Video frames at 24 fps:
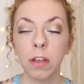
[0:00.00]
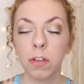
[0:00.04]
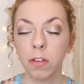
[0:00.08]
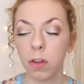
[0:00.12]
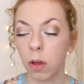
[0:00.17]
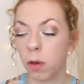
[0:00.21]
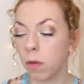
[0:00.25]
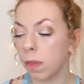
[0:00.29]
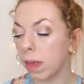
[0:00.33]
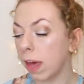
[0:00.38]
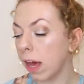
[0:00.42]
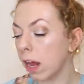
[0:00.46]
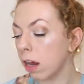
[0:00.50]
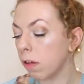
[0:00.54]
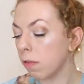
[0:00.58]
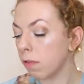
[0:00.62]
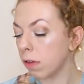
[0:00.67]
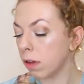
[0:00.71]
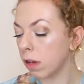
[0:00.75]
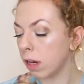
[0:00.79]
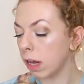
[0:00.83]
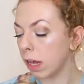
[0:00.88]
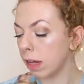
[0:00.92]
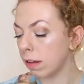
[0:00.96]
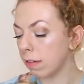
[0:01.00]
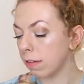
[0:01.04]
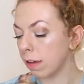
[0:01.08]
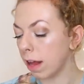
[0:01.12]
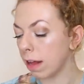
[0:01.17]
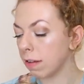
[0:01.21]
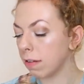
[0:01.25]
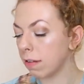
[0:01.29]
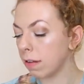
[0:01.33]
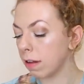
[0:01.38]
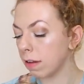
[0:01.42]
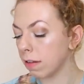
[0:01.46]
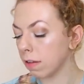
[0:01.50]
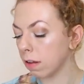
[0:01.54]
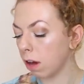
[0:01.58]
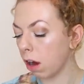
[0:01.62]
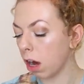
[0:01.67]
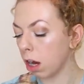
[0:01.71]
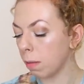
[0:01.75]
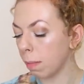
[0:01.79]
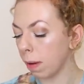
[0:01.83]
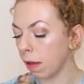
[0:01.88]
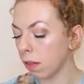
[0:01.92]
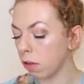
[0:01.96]
So the elephant, it says in this
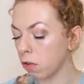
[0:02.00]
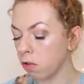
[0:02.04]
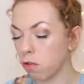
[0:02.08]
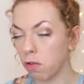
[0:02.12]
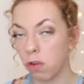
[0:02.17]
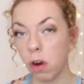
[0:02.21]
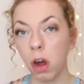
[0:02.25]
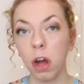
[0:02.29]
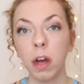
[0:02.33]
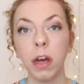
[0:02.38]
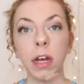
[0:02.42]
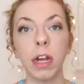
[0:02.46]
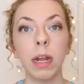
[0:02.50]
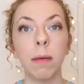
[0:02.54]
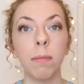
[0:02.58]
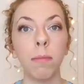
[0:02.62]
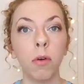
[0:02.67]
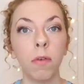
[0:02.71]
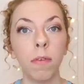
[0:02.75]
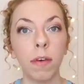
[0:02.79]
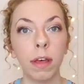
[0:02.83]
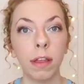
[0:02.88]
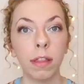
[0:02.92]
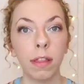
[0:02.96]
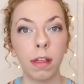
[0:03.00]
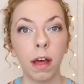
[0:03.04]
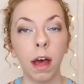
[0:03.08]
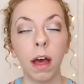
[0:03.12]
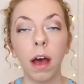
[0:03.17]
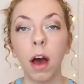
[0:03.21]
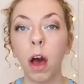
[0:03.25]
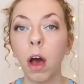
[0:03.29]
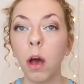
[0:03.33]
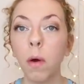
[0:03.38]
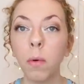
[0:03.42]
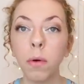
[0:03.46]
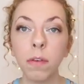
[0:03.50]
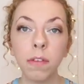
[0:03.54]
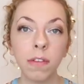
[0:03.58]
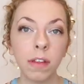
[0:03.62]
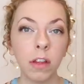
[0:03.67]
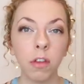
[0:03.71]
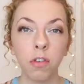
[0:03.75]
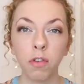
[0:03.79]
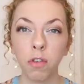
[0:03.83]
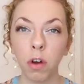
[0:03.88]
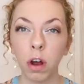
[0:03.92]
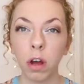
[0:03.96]
card about the trunk and it moving. I always see
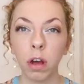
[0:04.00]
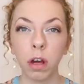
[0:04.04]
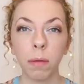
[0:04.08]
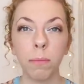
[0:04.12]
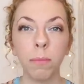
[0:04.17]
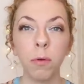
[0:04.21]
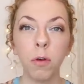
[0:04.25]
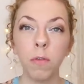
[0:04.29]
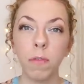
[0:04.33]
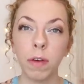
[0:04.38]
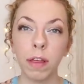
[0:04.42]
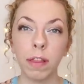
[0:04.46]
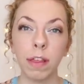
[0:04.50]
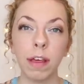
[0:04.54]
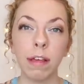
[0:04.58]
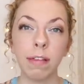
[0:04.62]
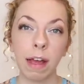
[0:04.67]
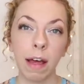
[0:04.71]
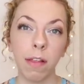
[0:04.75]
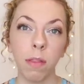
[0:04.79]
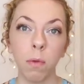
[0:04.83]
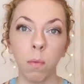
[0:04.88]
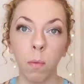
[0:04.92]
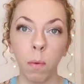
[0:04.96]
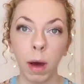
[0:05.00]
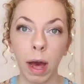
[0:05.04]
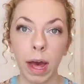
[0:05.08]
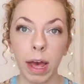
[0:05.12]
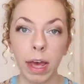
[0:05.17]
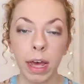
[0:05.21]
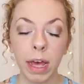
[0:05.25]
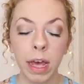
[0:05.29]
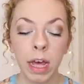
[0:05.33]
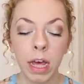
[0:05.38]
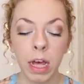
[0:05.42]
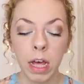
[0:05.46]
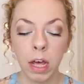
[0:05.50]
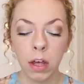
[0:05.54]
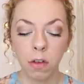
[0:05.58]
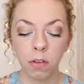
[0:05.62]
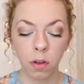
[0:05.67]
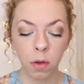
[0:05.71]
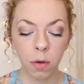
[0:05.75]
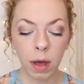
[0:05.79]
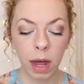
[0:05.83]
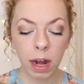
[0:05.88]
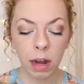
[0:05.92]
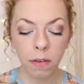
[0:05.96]
the trunk moving things out the way.
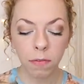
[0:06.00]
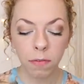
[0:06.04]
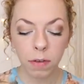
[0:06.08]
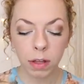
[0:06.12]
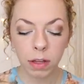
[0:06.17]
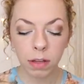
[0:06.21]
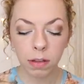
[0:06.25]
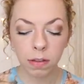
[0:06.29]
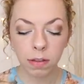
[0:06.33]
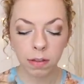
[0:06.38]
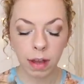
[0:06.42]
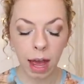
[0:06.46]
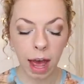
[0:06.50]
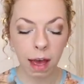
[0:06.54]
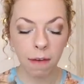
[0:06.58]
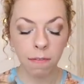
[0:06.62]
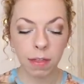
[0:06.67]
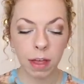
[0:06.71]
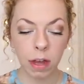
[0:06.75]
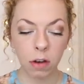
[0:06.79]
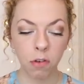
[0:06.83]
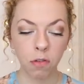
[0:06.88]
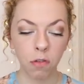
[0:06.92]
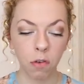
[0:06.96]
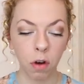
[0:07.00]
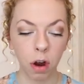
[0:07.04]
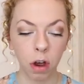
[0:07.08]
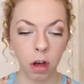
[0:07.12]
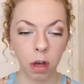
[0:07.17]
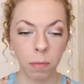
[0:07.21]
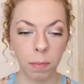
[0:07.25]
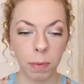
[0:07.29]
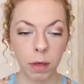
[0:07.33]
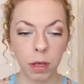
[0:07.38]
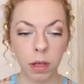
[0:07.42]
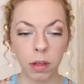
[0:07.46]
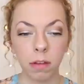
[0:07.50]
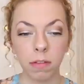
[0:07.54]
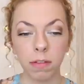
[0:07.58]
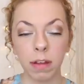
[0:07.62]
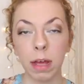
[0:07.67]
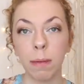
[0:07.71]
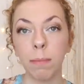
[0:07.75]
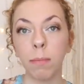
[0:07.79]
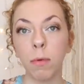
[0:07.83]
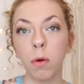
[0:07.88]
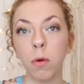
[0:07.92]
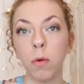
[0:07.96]
So elephants have their trunk because
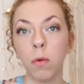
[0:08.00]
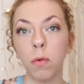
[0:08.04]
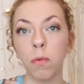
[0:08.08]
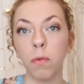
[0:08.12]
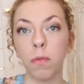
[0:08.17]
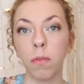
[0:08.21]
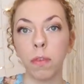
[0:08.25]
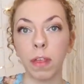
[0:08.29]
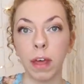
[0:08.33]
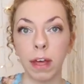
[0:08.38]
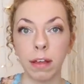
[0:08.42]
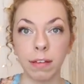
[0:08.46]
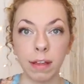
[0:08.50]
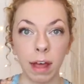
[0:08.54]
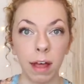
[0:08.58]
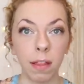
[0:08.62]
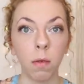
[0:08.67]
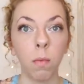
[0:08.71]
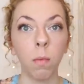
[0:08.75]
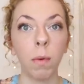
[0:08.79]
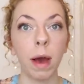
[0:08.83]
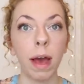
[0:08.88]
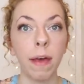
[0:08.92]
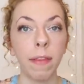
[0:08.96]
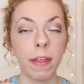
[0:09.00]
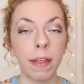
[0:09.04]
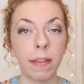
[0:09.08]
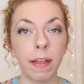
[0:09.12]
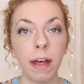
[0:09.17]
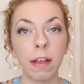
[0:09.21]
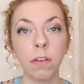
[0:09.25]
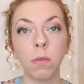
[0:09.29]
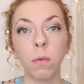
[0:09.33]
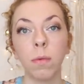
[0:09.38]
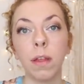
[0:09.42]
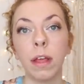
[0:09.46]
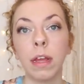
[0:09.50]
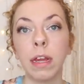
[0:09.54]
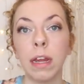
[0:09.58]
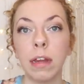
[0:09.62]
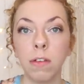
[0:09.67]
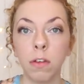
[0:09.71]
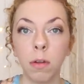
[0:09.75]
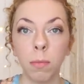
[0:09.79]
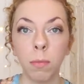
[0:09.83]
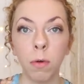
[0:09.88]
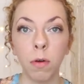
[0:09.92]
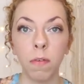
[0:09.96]
they move things out the way. That's what they
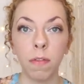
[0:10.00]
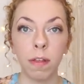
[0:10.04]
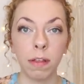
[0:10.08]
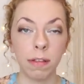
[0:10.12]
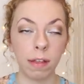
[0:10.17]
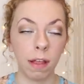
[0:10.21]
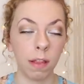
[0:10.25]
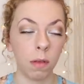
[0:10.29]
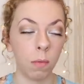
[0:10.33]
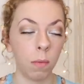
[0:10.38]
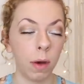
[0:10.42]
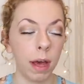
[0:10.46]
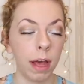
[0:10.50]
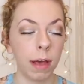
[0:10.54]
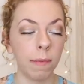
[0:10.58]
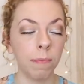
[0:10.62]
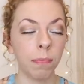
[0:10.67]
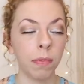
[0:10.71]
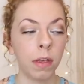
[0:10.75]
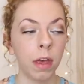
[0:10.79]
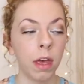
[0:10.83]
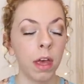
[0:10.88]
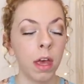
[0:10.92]
need to move things out the way.